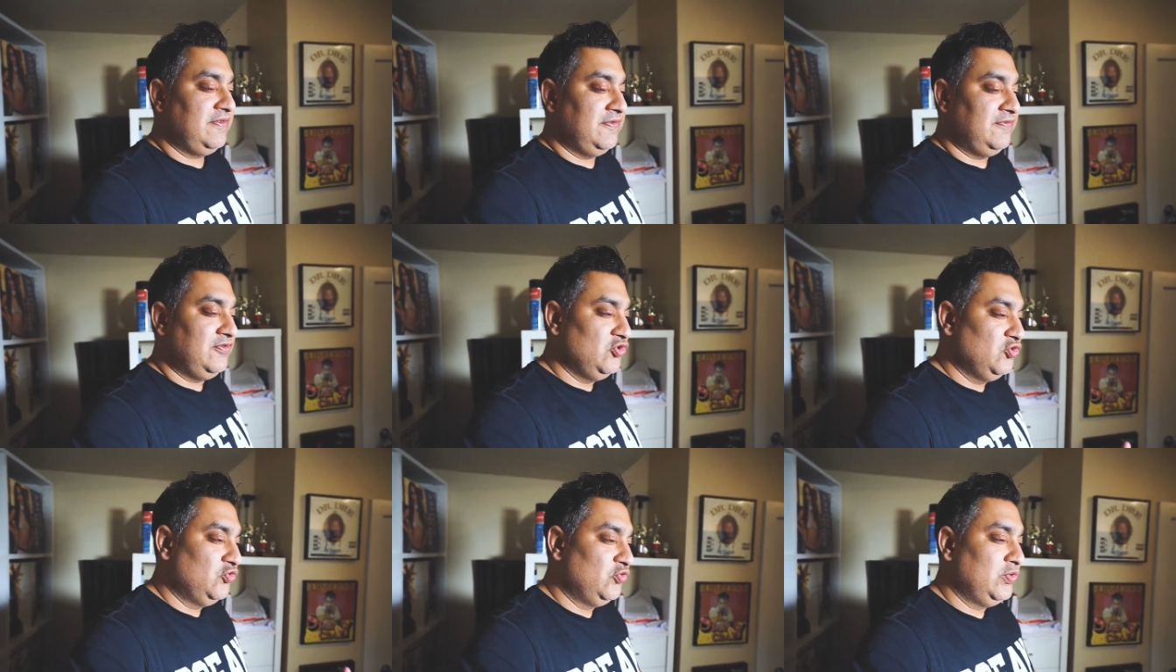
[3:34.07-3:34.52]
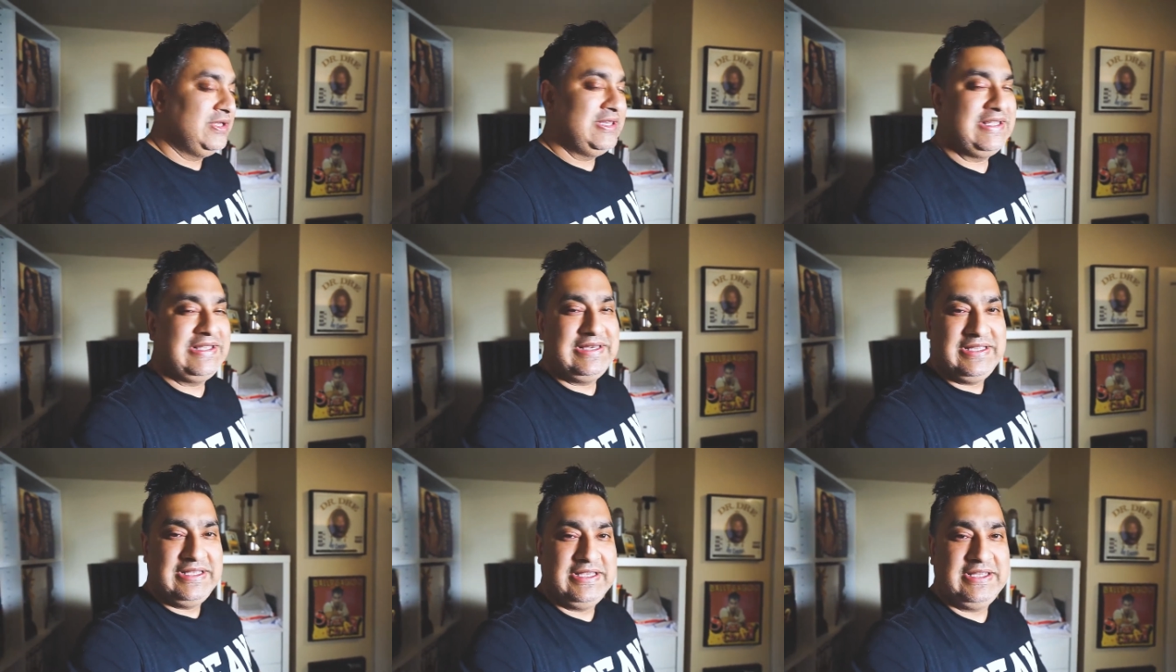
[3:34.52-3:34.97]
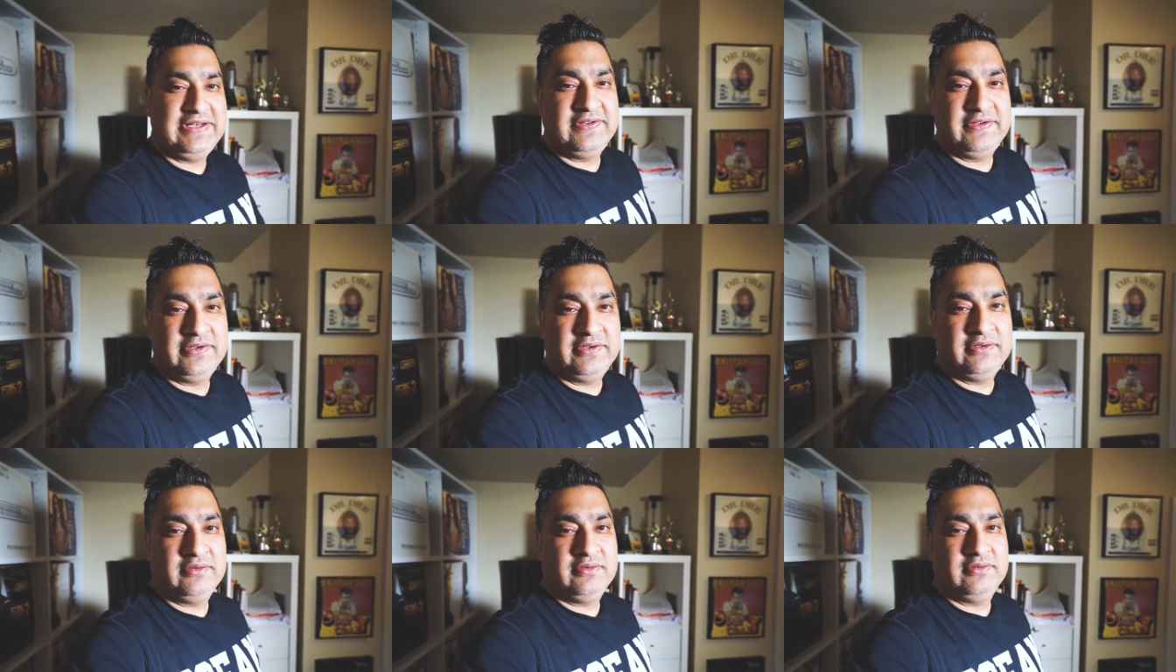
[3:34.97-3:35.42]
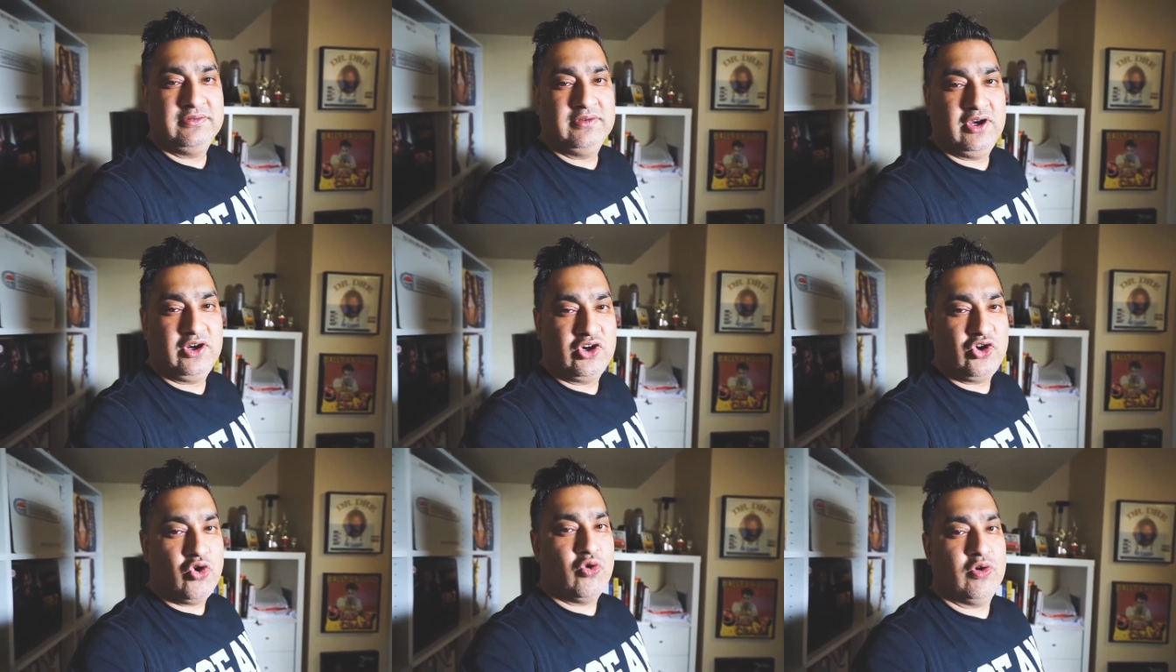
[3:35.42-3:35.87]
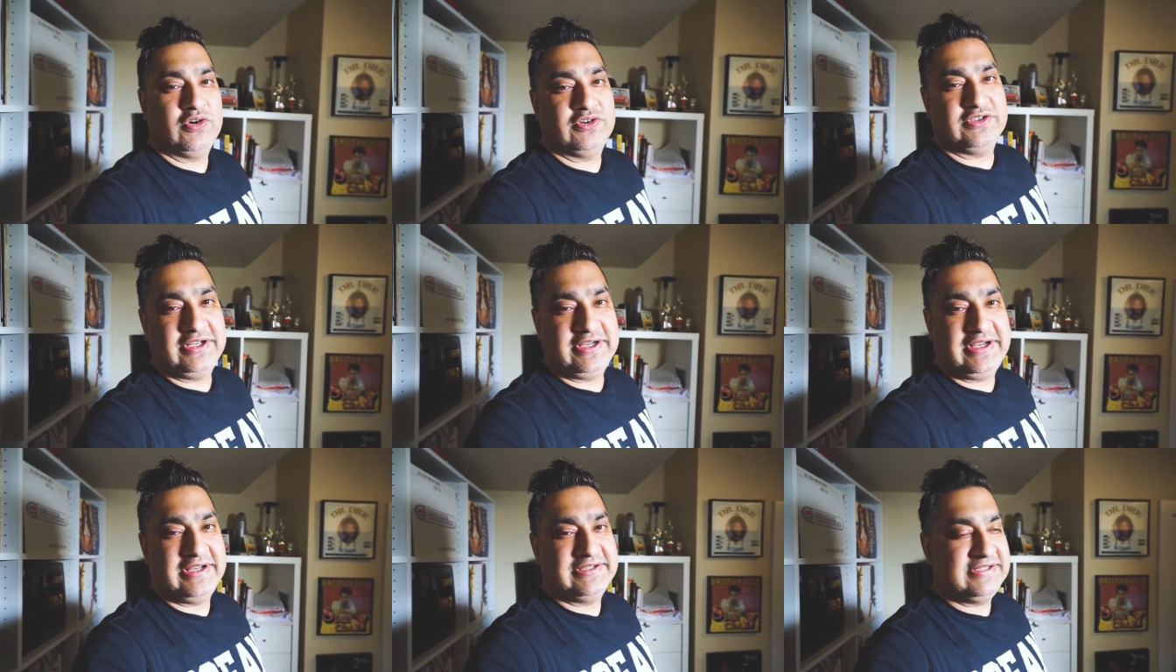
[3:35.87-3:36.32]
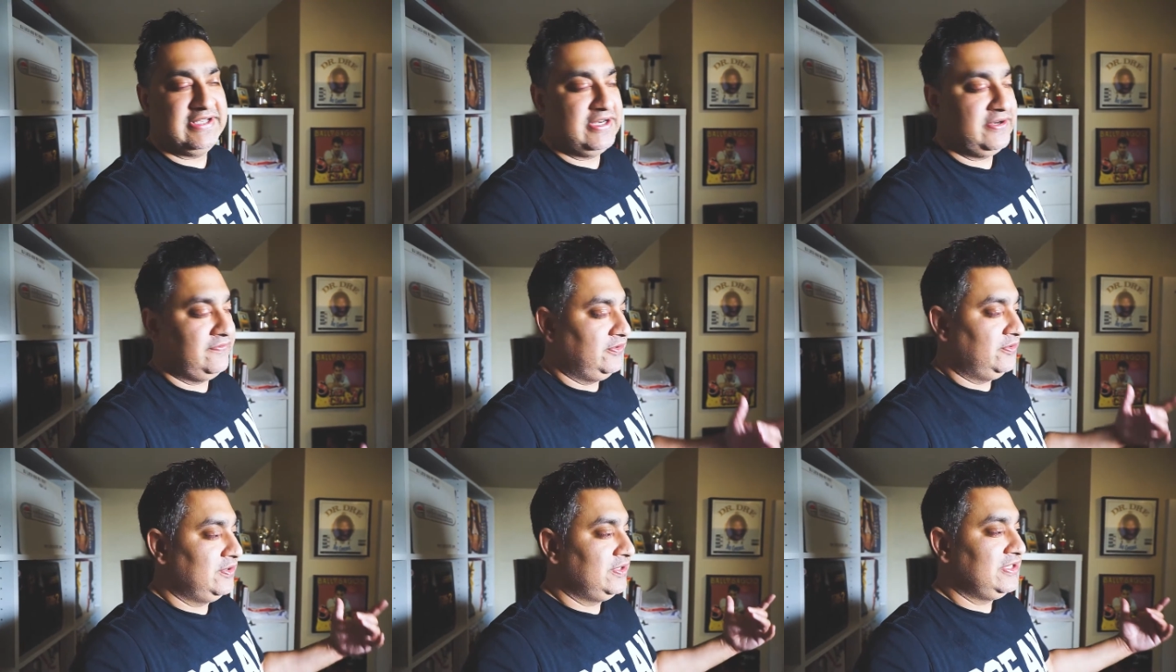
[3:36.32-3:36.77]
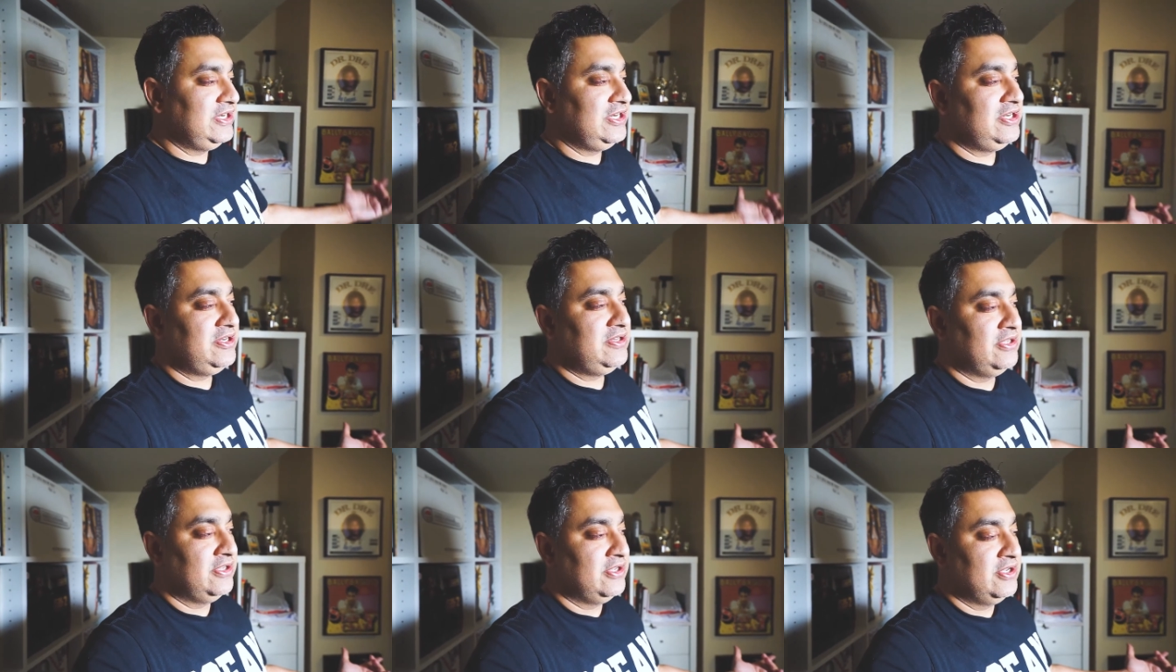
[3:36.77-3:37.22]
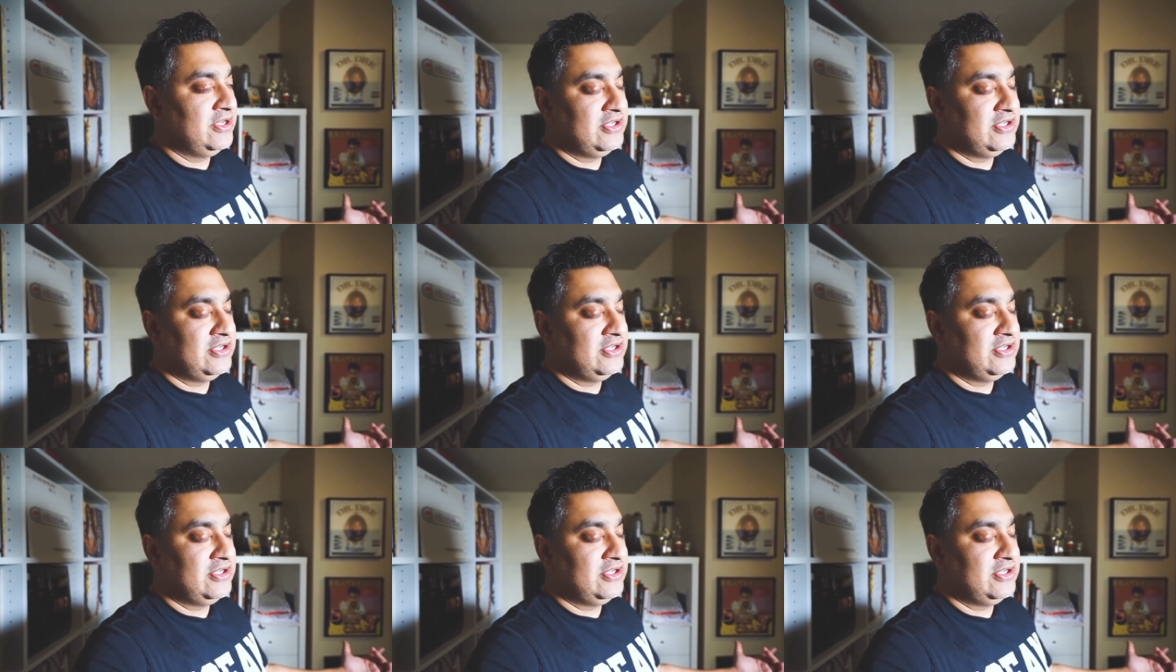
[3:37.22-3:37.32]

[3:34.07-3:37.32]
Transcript: If you really need a course, like I said, if you really need